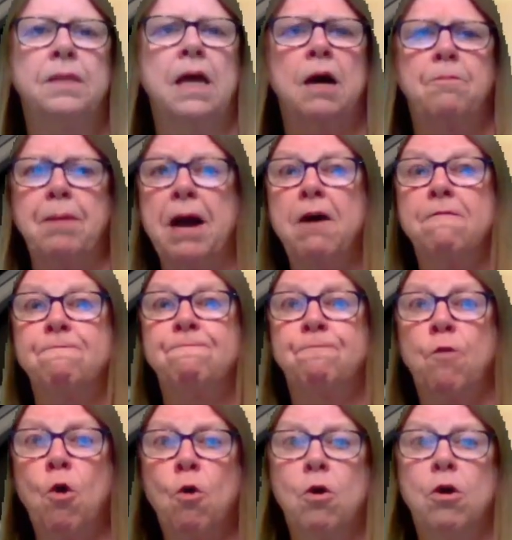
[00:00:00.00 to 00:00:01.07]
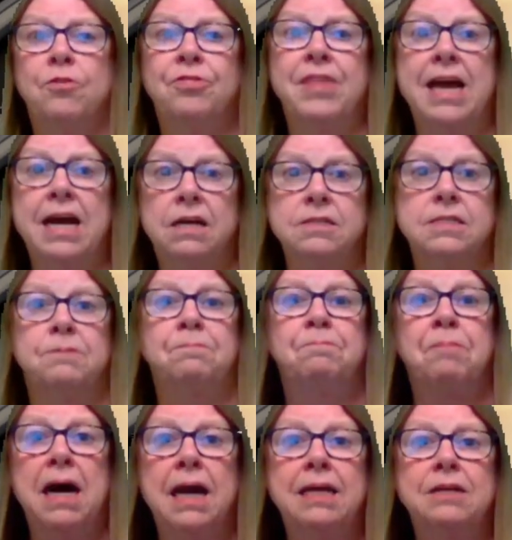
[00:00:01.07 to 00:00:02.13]
about 4,000
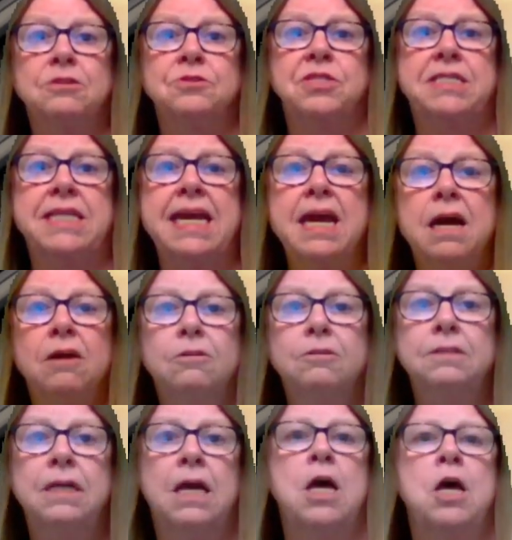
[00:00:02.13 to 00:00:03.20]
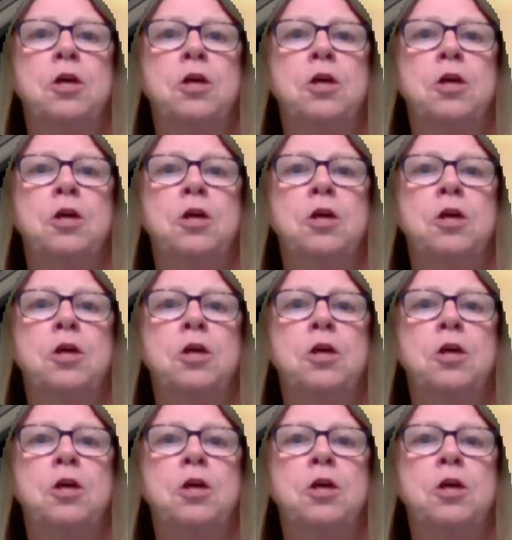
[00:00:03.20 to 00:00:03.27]
miles down,